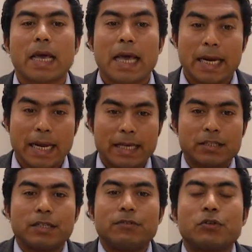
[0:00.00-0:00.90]
An
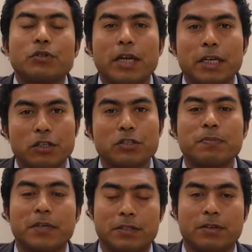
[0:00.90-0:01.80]
X-ray photoelectron
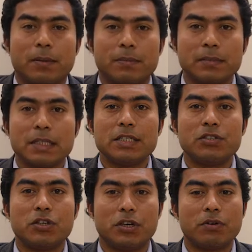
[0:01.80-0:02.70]
spectrum
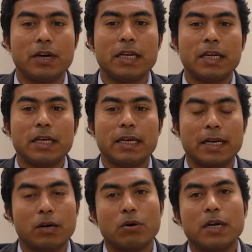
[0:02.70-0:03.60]
is generally
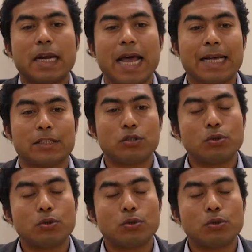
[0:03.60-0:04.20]
recorded as